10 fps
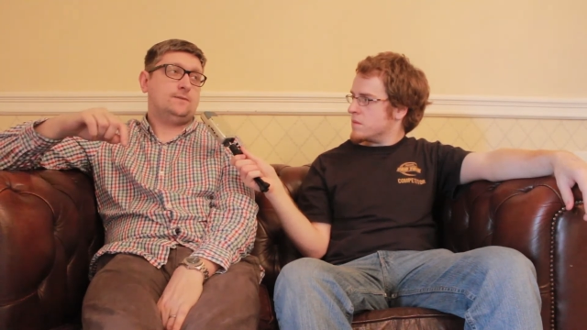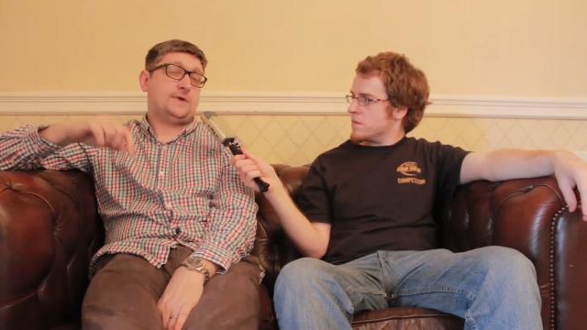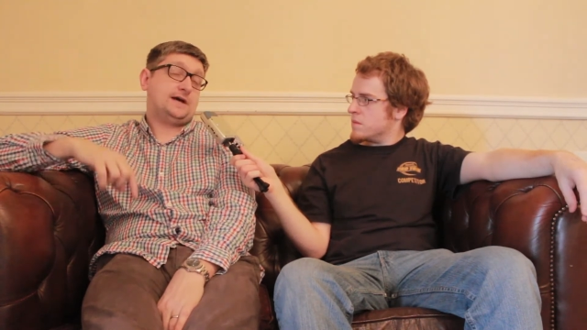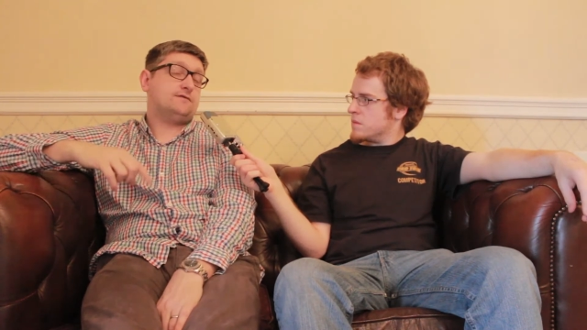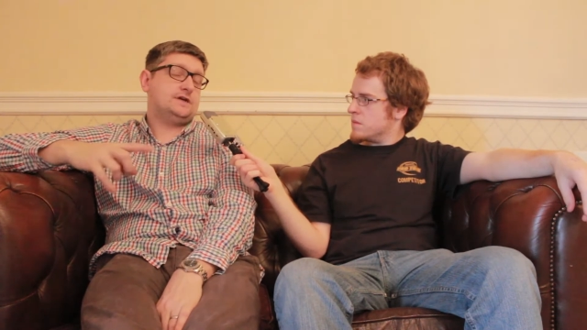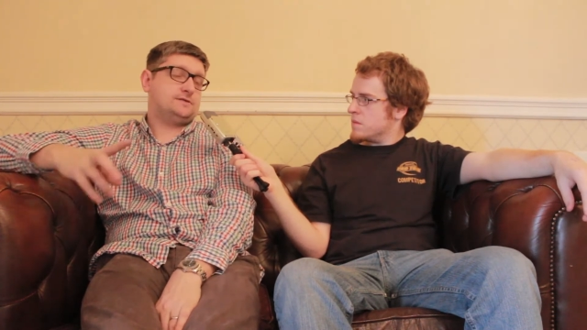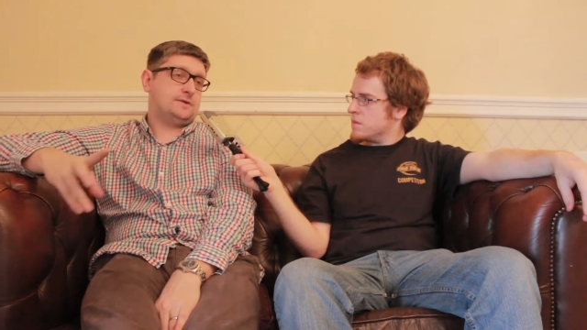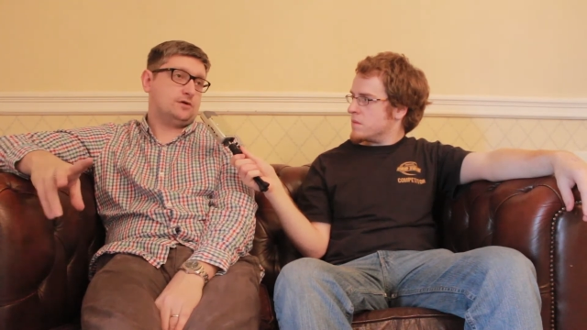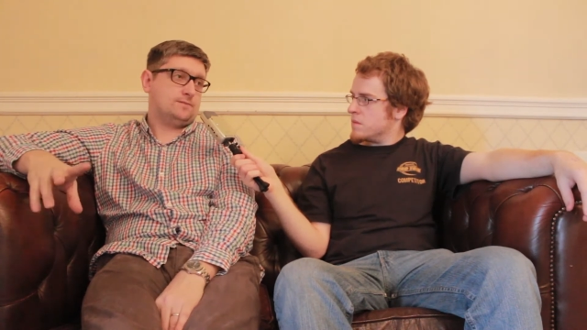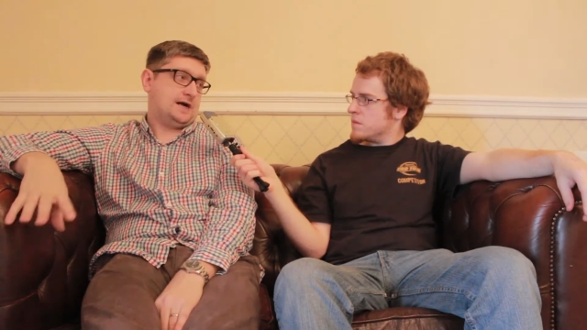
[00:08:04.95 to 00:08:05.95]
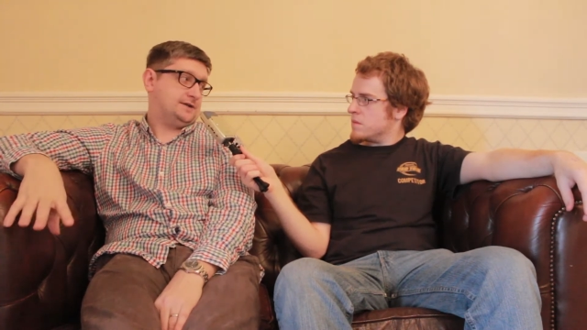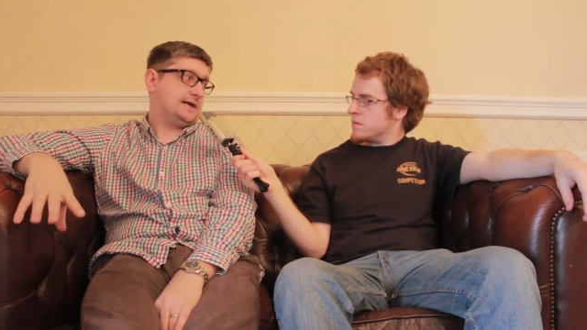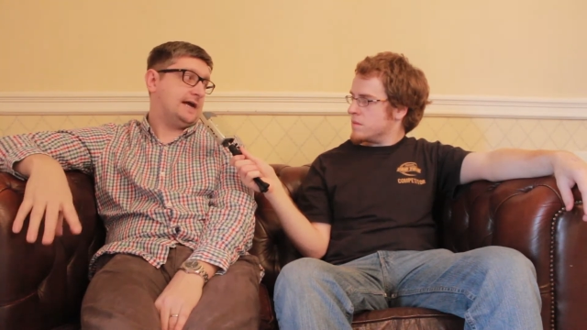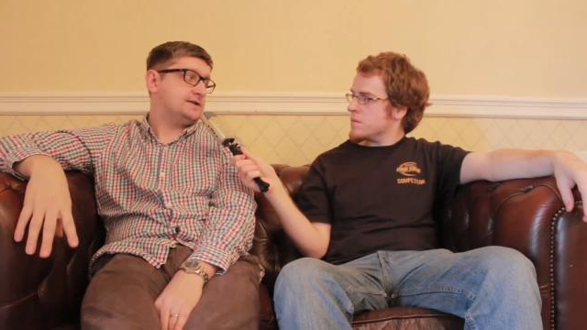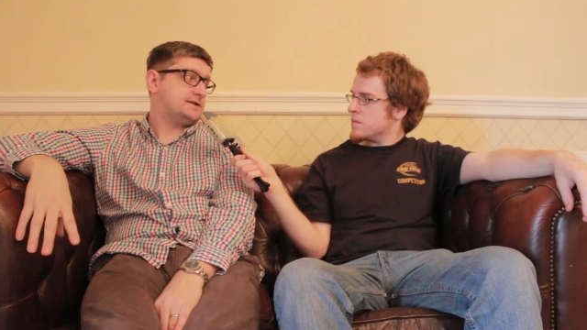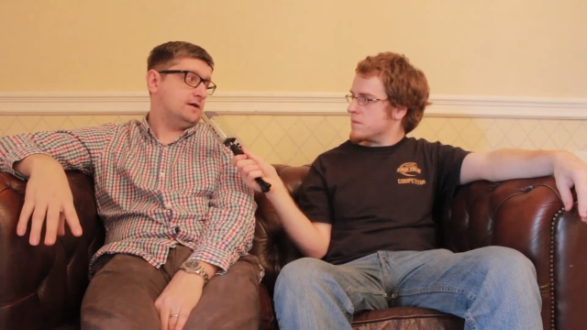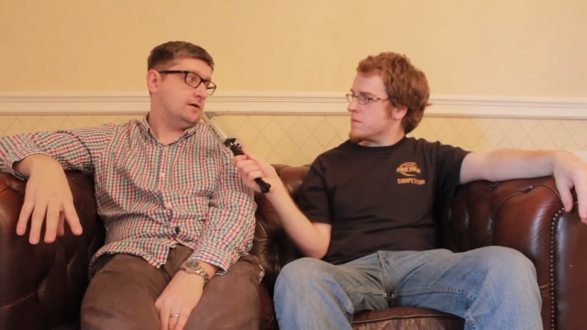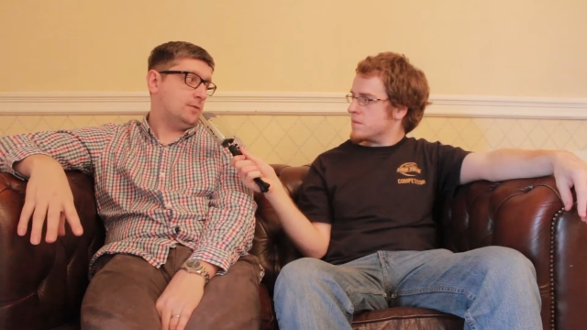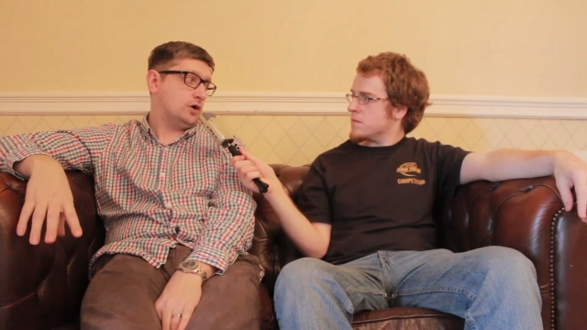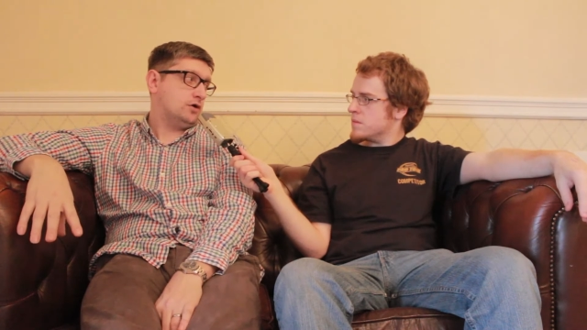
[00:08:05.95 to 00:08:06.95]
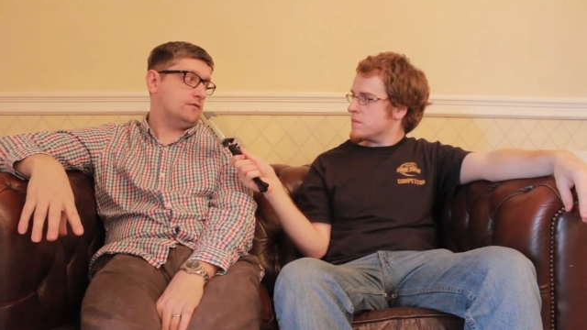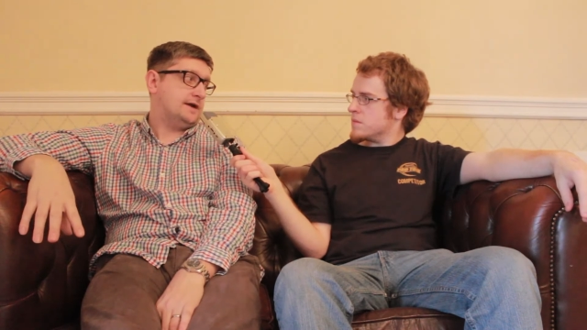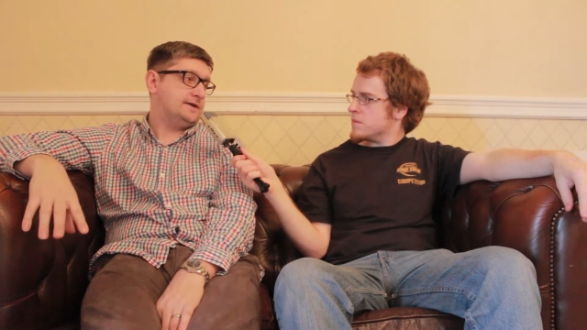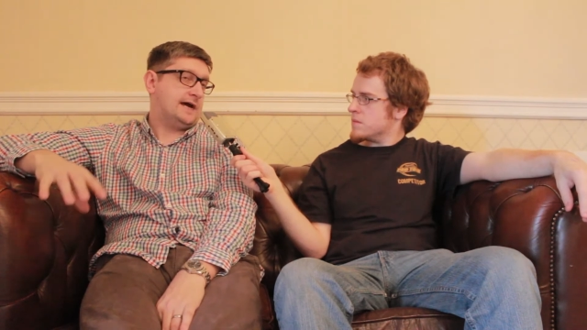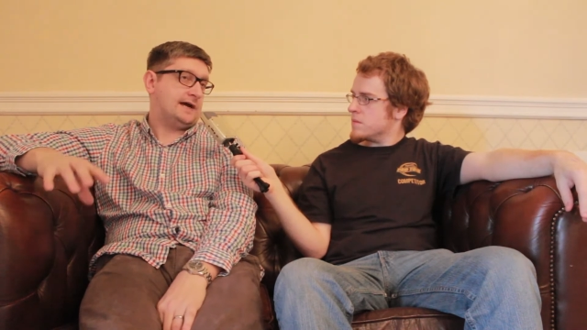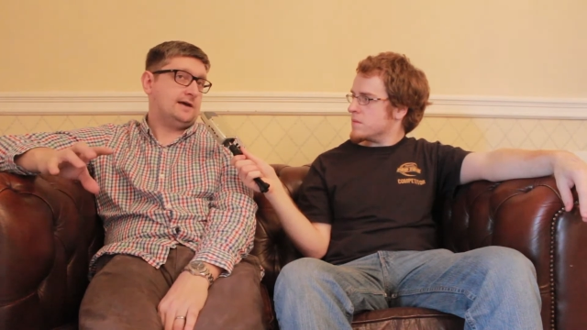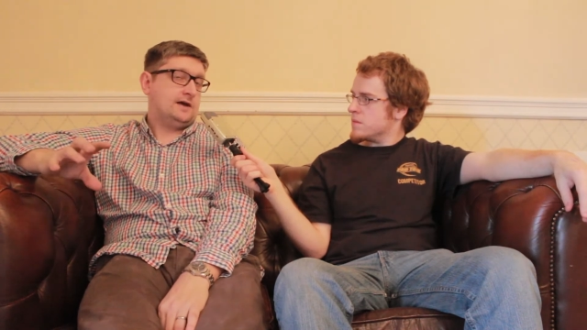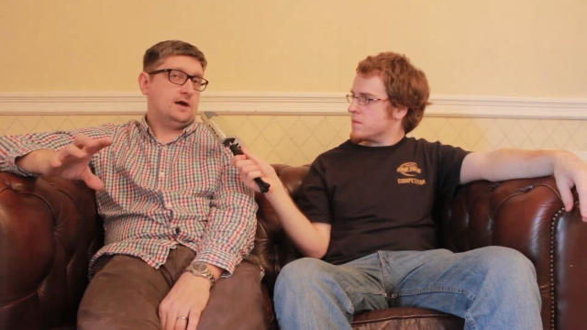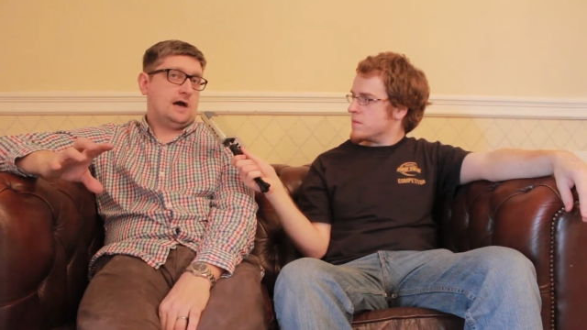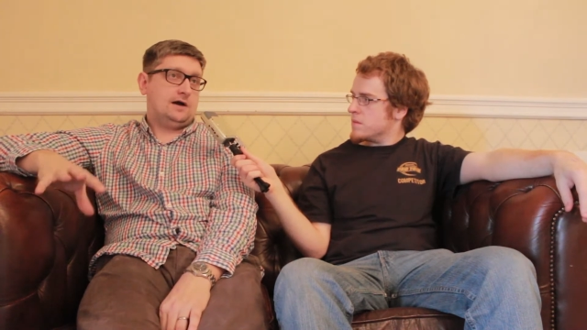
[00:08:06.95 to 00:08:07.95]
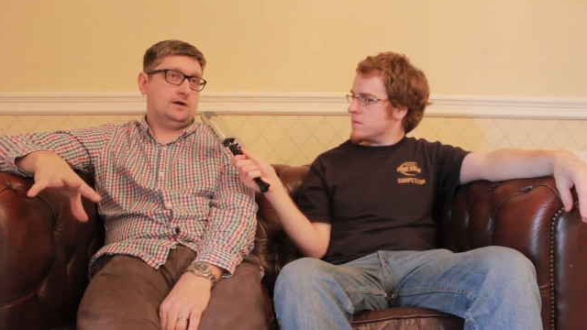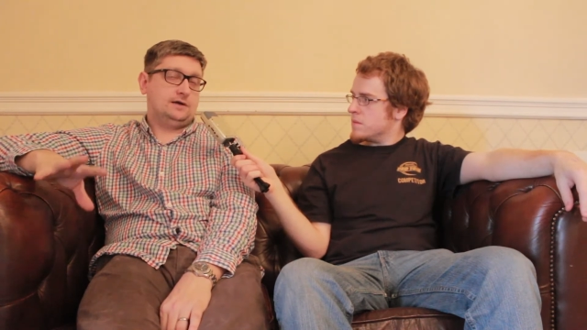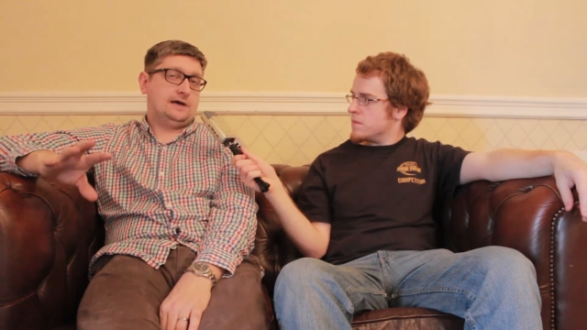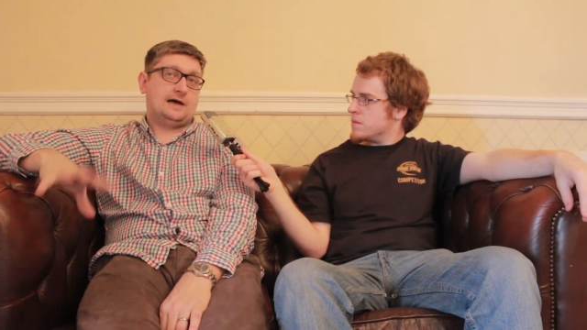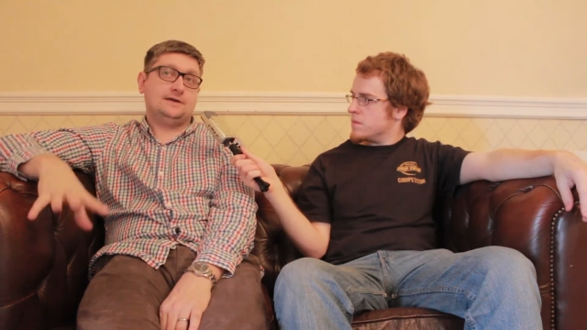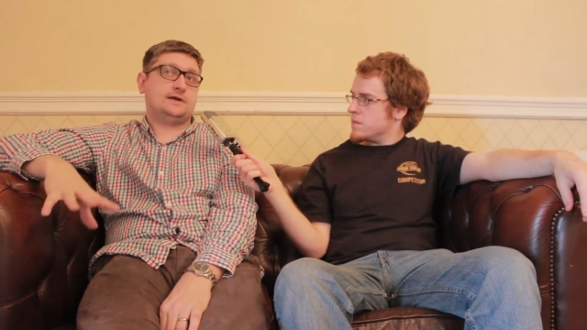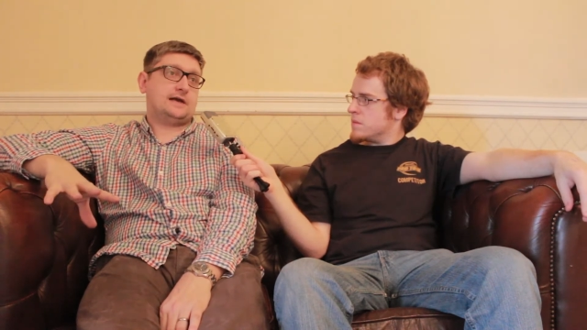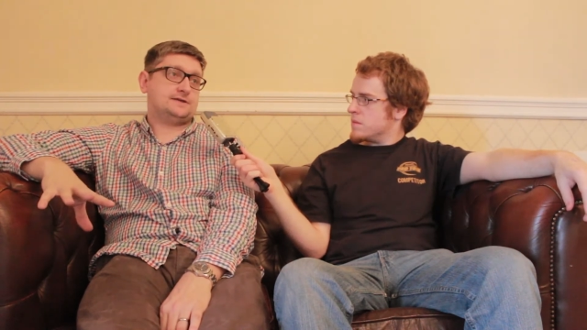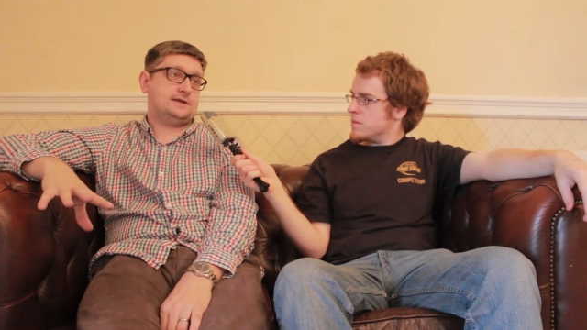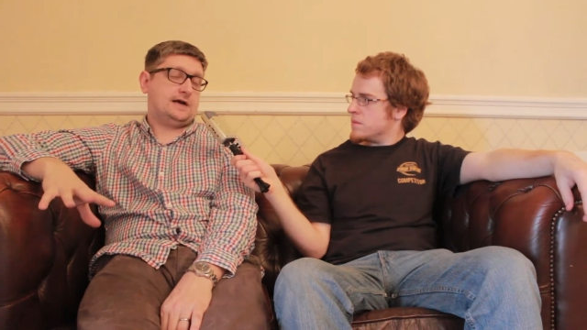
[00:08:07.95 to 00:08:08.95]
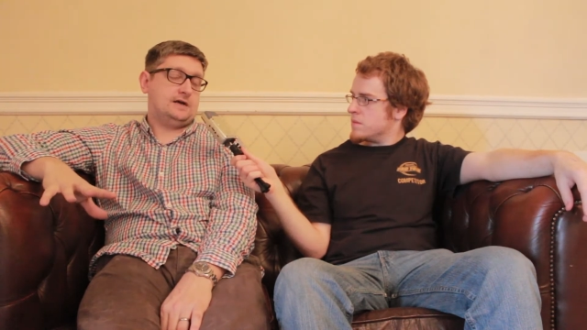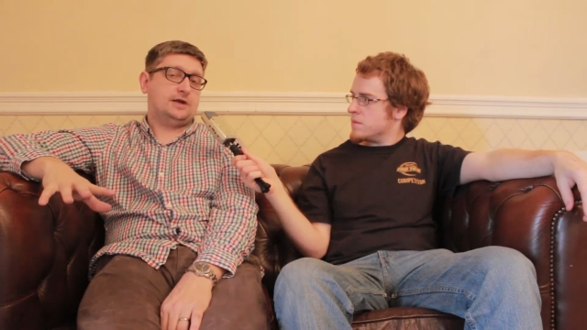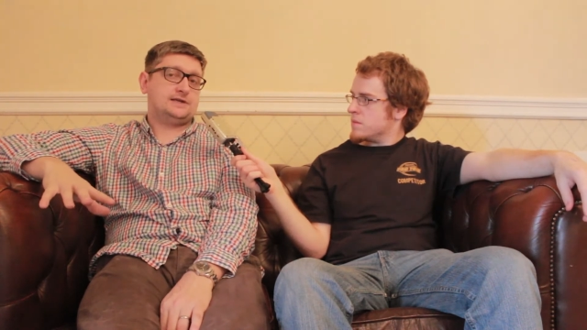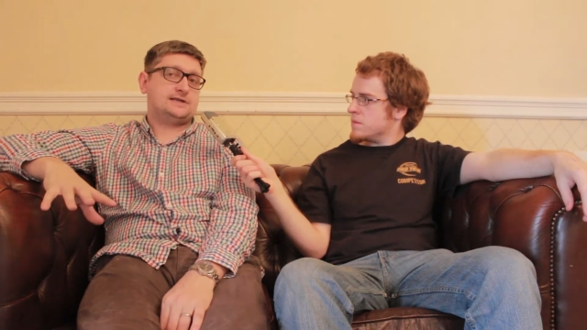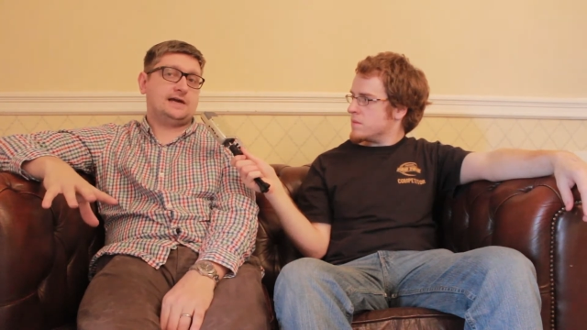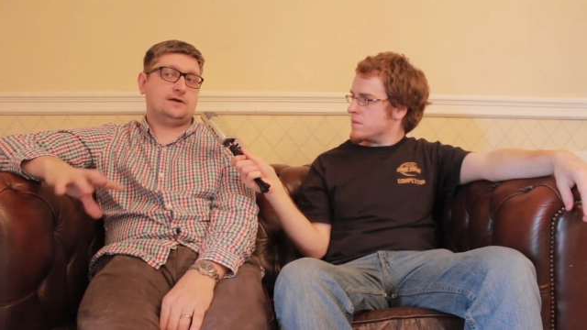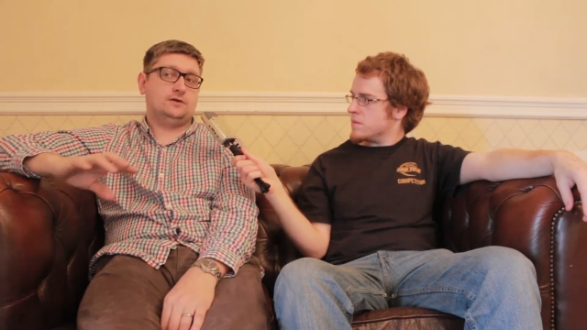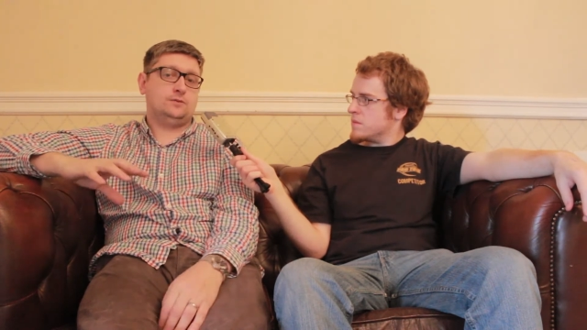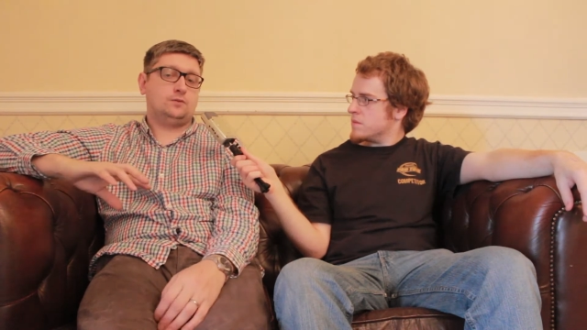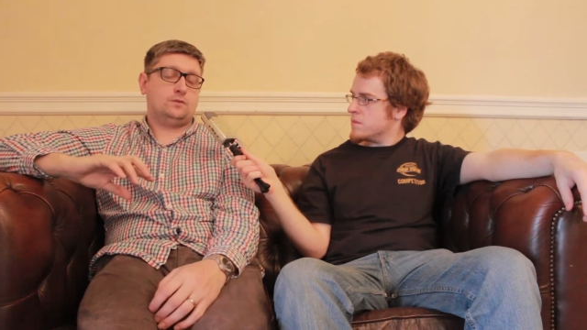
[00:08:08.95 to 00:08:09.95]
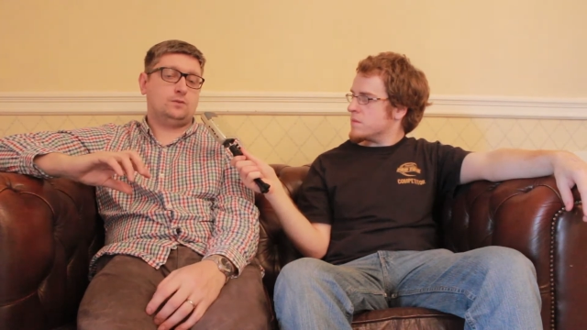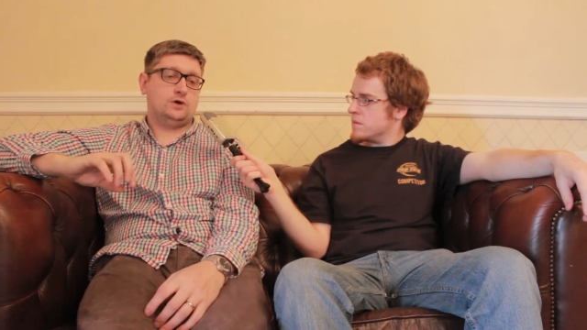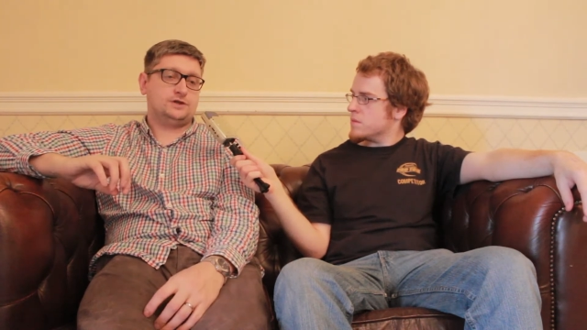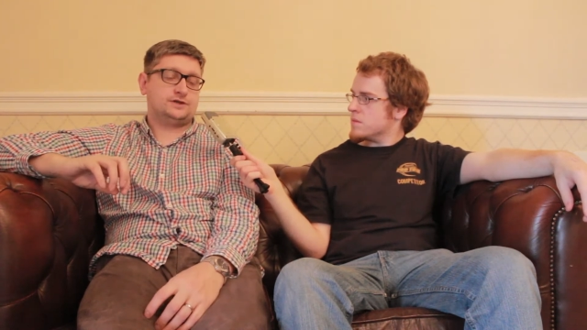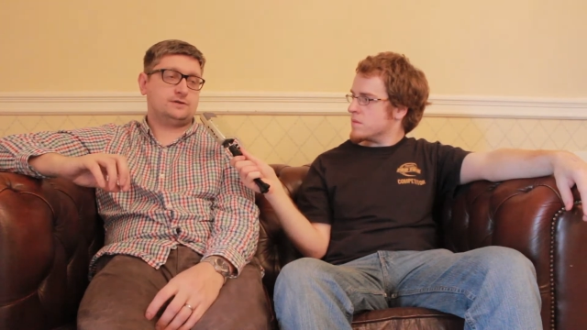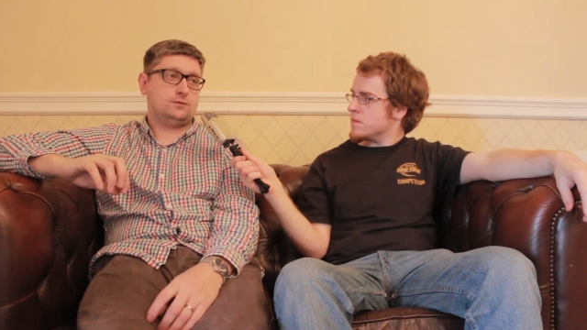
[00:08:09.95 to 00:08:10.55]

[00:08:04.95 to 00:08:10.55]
Speaker 1: had a reasonably good match against the mono red deck and against the Naya Blitz deck, and was